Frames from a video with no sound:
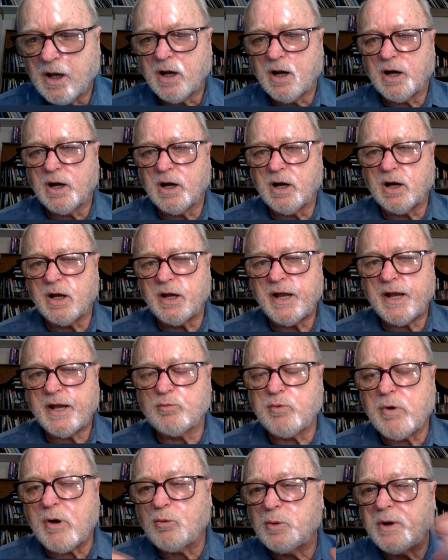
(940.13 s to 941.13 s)
Uh, and
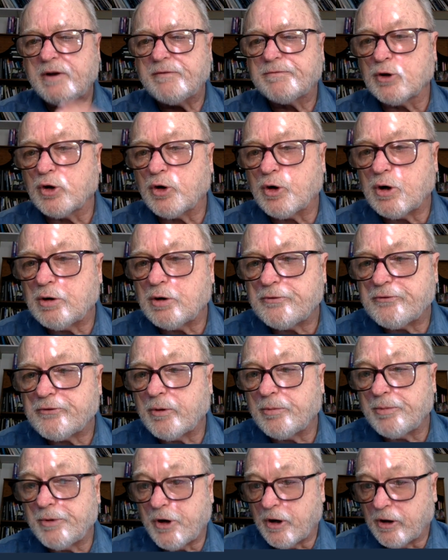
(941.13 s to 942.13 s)
what we've learned
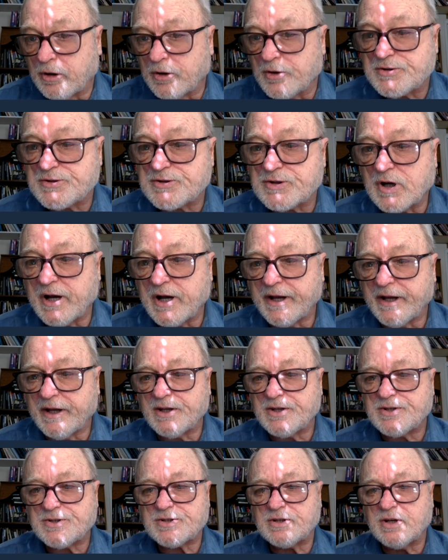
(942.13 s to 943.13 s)
from
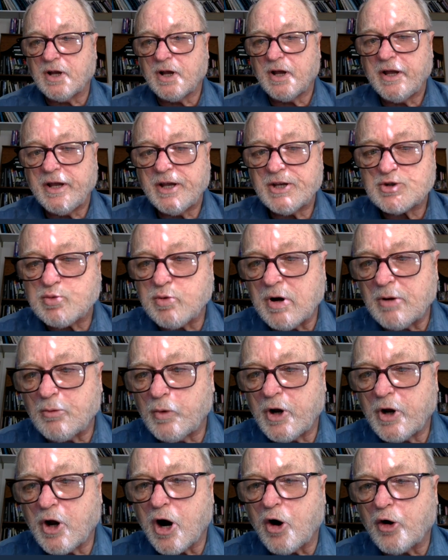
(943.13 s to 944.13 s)
neuroscience is what
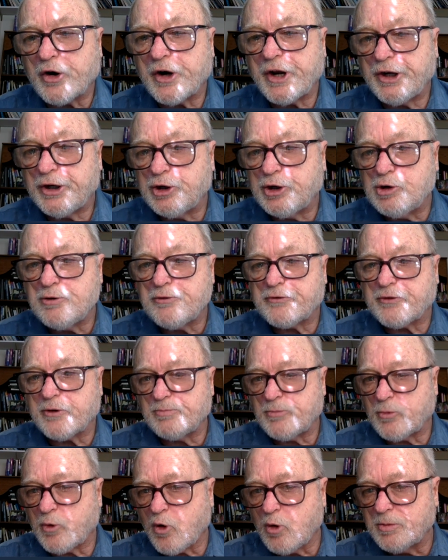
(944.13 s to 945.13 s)
we already knew
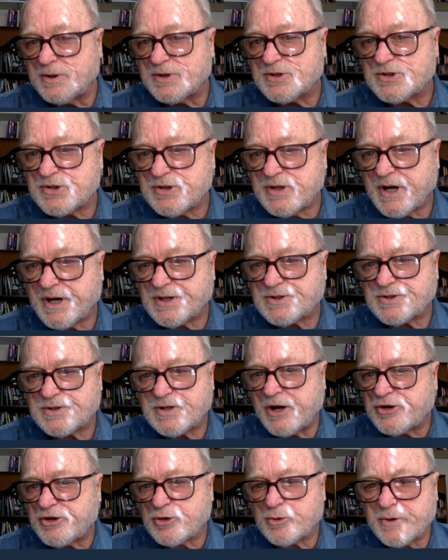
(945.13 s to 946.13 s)
from Romans six
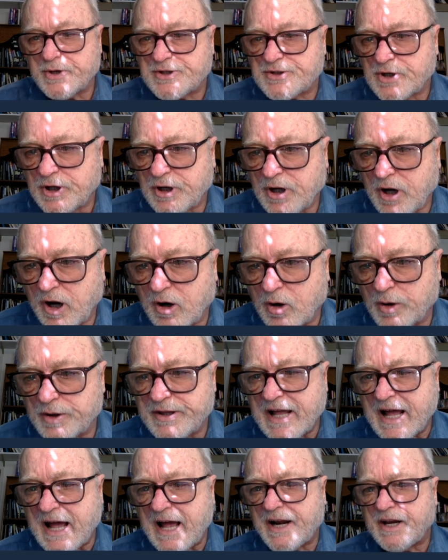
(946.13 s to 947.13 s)
centuries ago, and
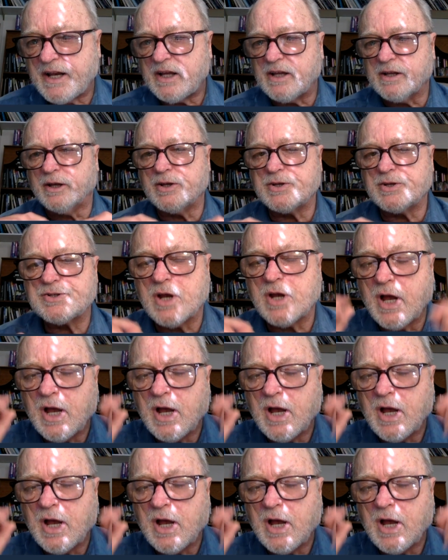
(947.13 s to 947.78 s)
that is